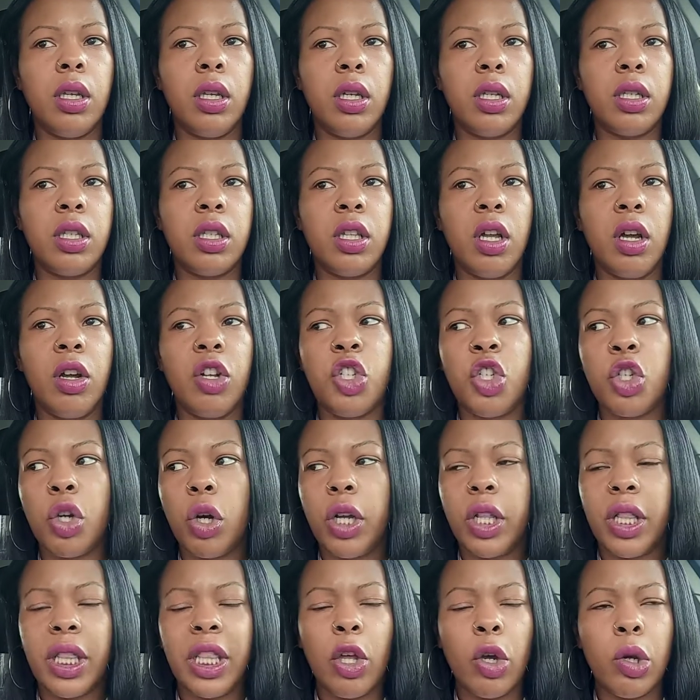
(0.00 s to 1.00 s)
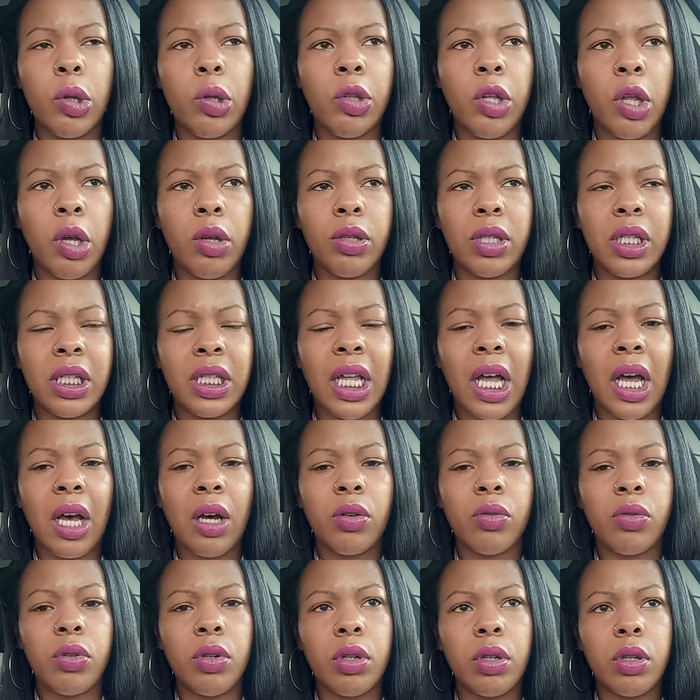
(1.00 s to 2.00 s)
Start jotting notes
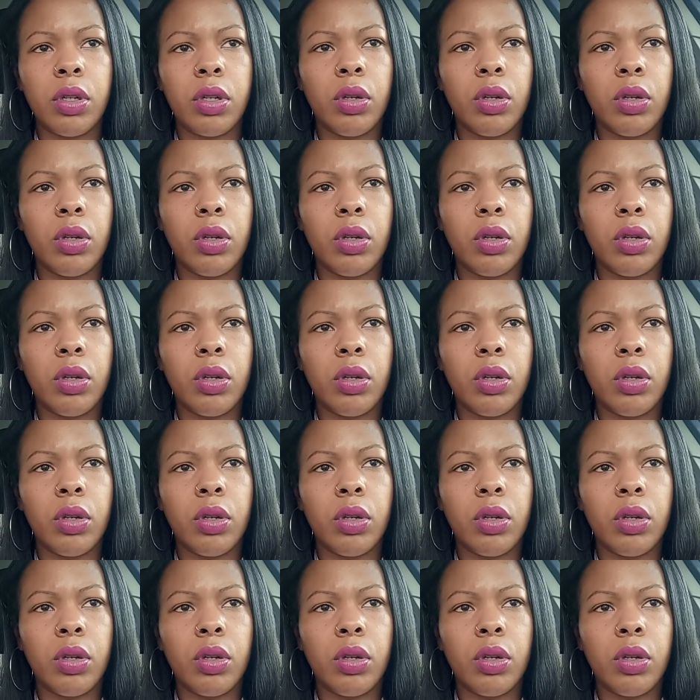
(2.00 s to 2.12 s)
down.